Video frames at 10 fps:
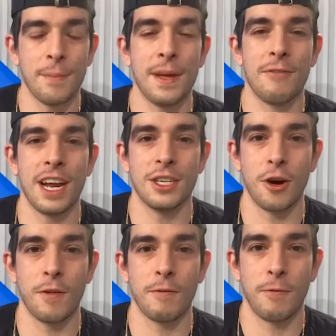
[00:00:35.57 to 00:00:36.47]
the mid-range
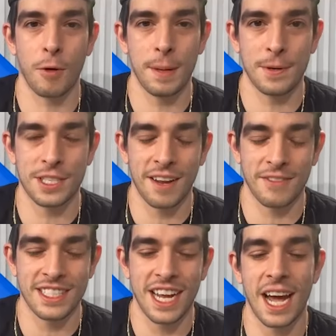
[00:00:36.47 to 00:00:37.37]
over 40% of
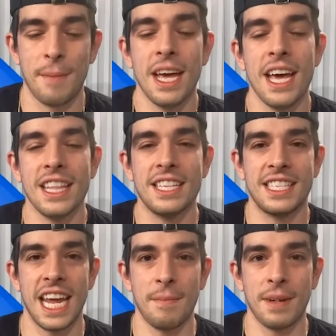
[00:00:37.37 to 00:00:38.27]
the time. The
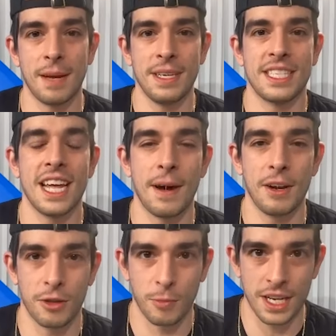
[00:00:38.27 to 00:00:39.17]
same can be said
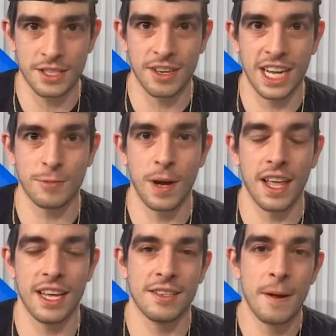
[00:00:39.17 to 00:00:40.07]
about Northwestern, as
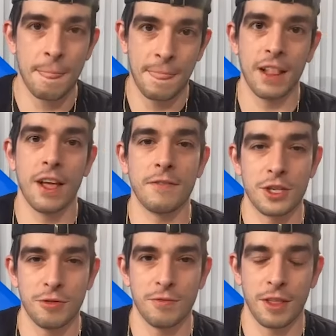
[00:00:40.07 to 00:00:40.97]
well as they love to
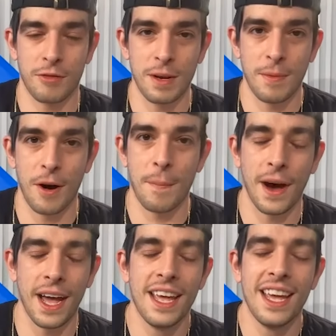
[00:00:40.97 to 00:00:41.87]
shoot the three ball,
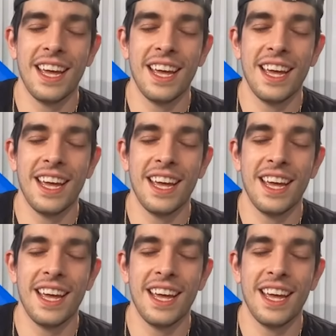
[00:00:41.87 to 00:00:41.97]
but